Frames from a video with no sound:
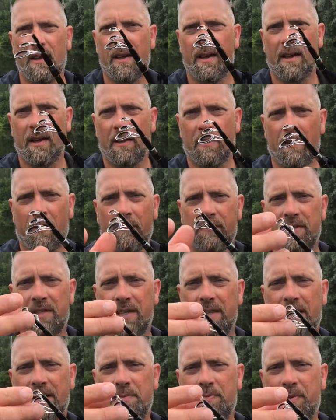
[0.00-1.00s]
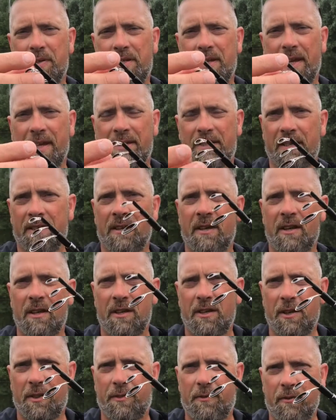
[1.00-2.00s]
uh, obviously that's protecting
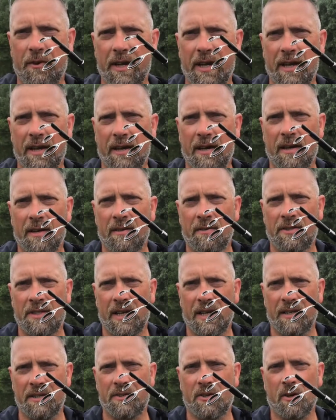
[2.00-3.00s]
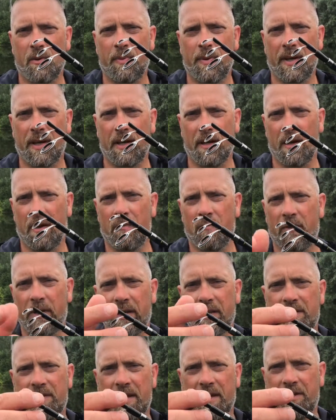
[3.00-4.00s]
your three uh, telescopic uh,
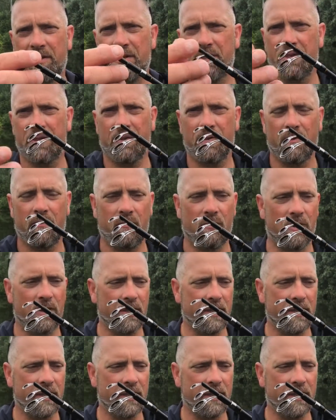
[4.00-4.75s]
ring sections of the rod